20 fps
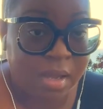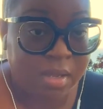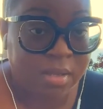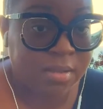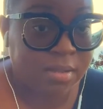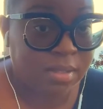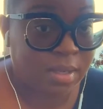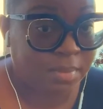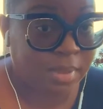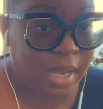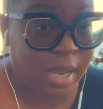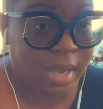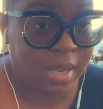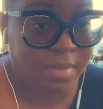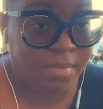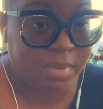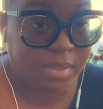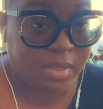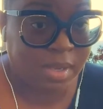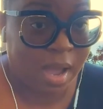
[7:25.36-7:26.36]

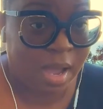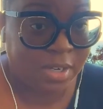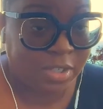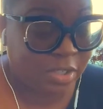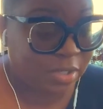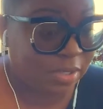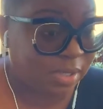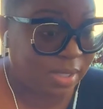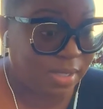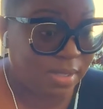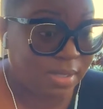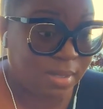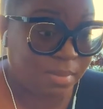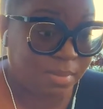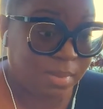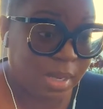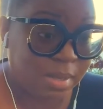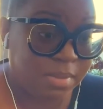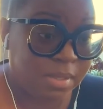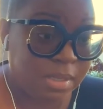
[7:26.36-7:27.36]
sometimes consciously,
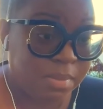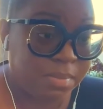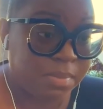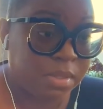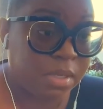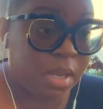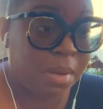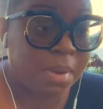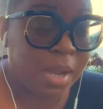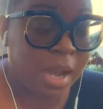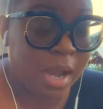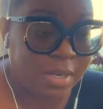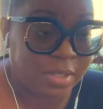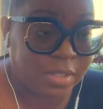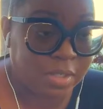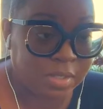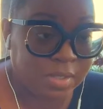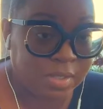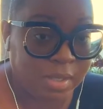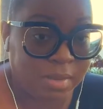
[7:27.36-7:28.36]
sometimes
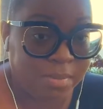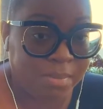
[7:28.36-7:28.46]
subconsciously,